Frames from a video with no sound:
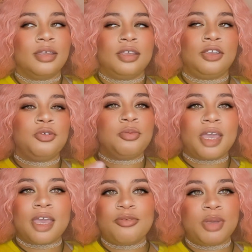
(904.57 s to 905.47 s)
You may
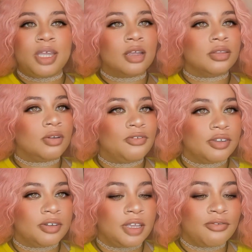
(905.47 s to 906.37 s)
have been a little
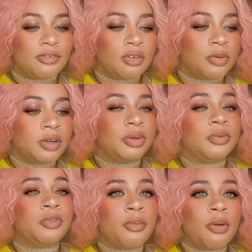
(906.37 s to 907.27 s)
flirty and forward, but
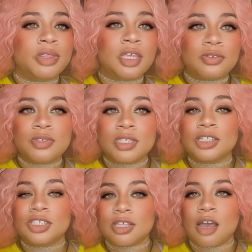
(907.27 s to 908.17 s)
the moment that you said
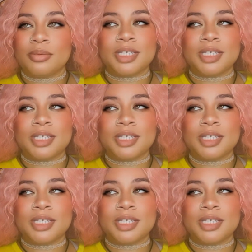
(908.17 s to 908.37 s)
stop,